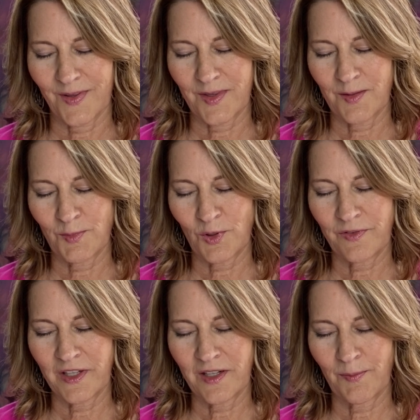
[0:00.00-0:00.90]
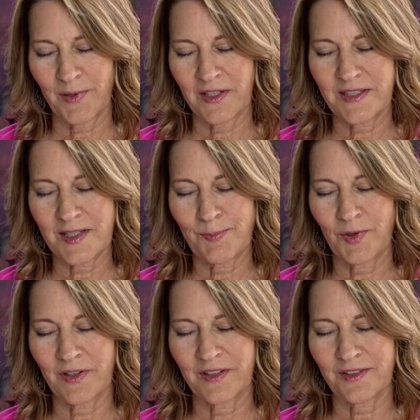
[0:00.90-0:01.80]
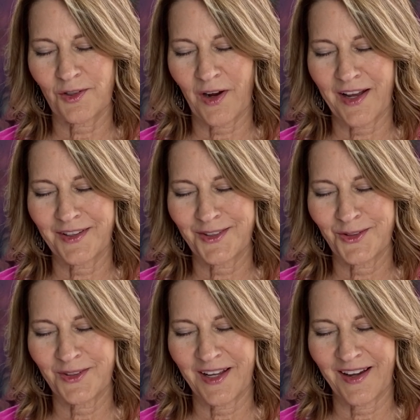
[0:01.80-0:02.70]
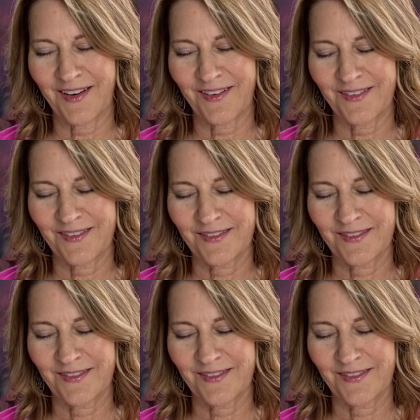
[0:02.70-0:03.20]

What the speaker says: And then moving a bit deeper into gratitude now.